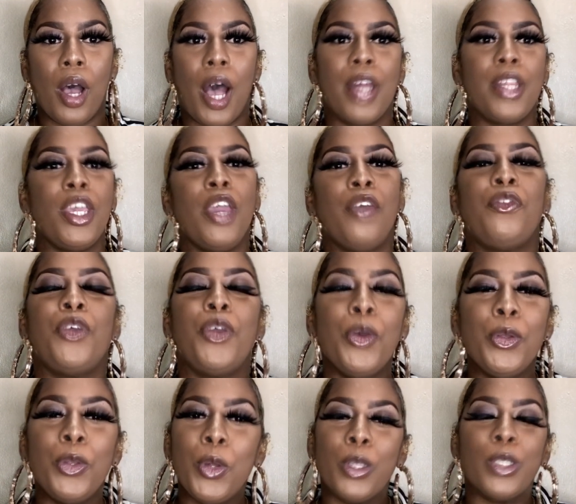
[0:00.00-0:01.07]
and if
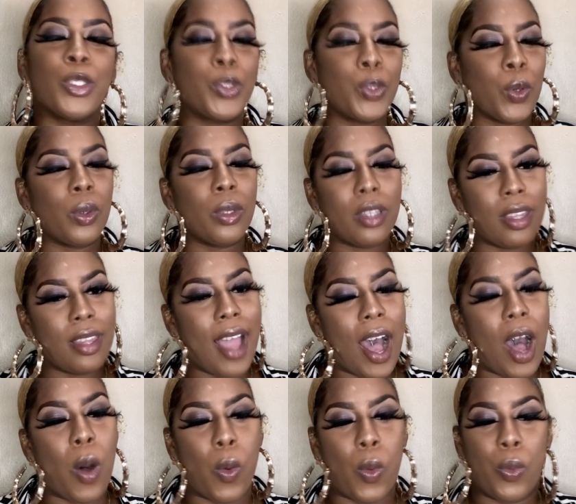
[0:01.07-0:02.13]
you don't know
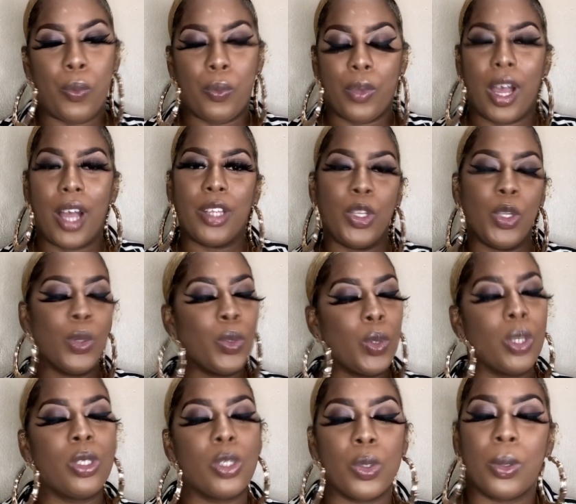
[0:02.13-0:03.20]
now and you
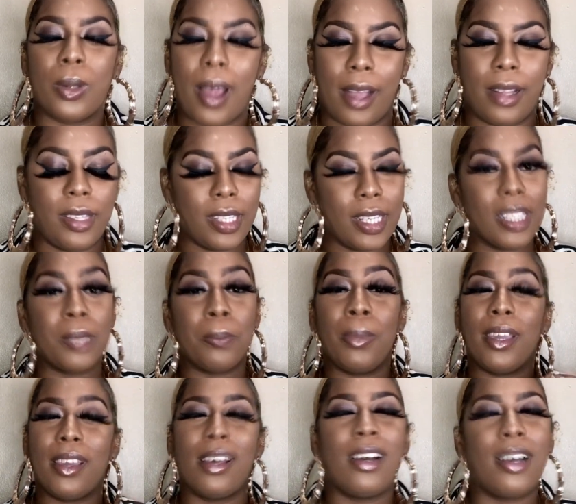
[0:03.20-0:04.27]
don't know that it's
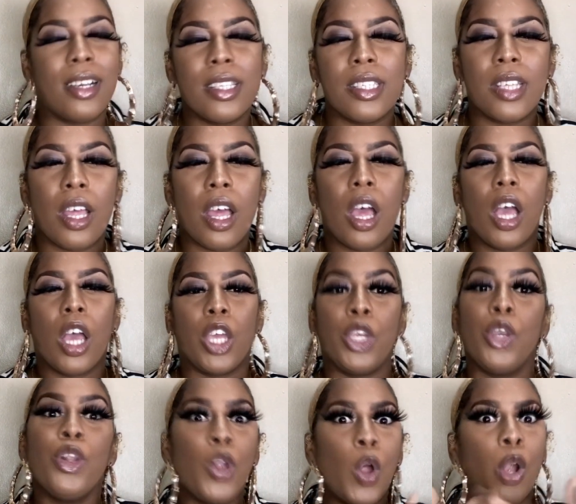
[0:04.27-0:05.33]
because
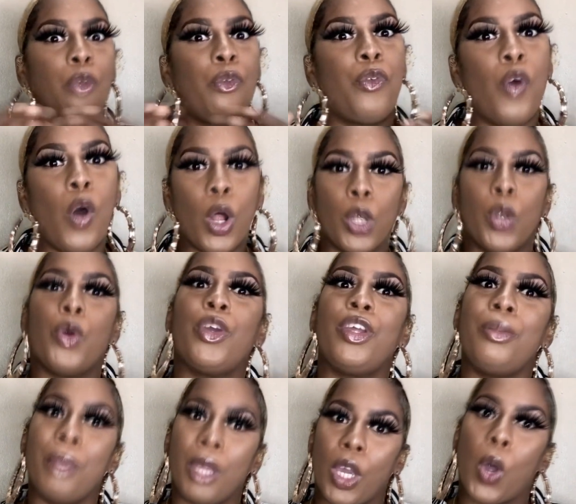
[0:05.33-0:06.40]
you're not
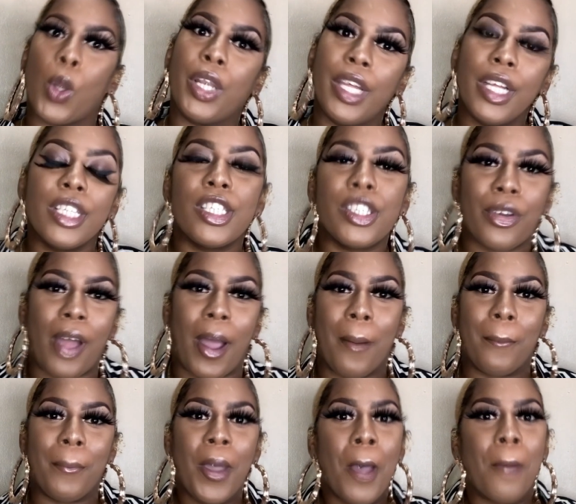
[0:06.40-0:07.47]
following me on instagram
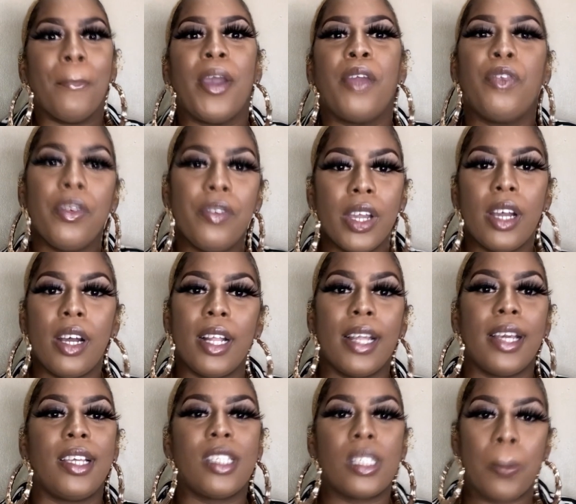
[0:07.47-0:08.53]
my favorite
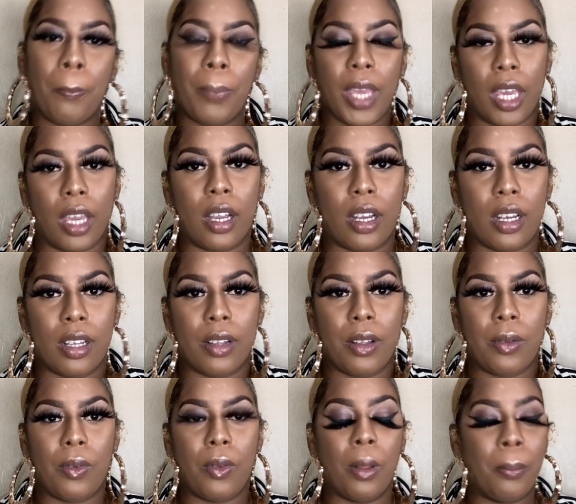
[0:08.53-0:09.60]
color is pink
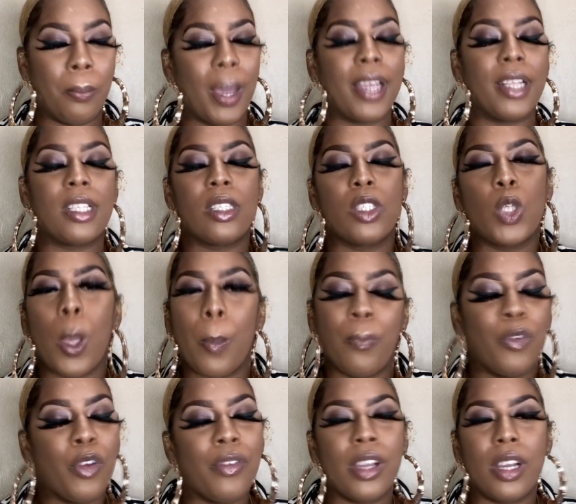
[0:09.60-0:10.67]
my top
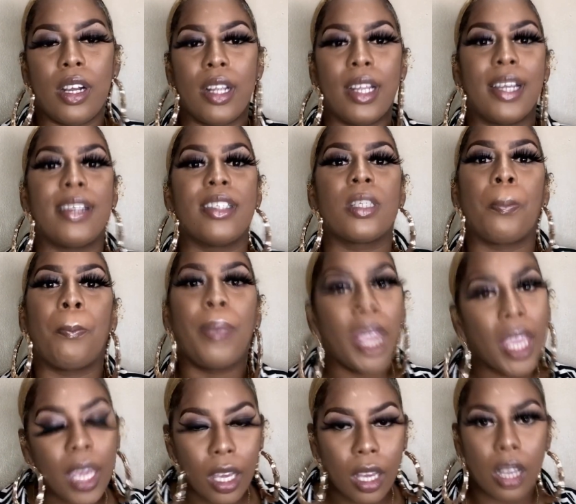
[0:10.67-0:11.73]
favorite color is
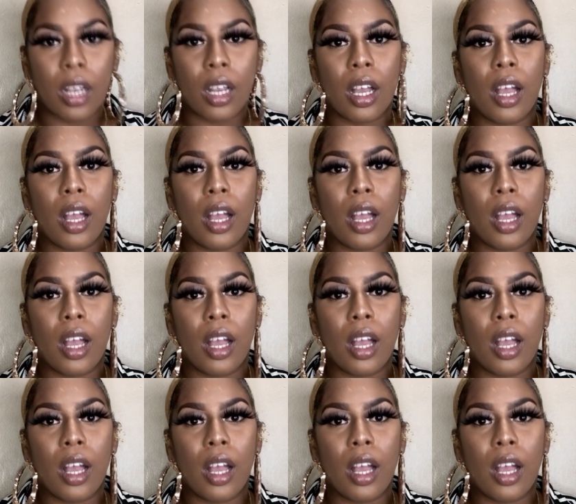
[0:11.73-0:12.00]
pink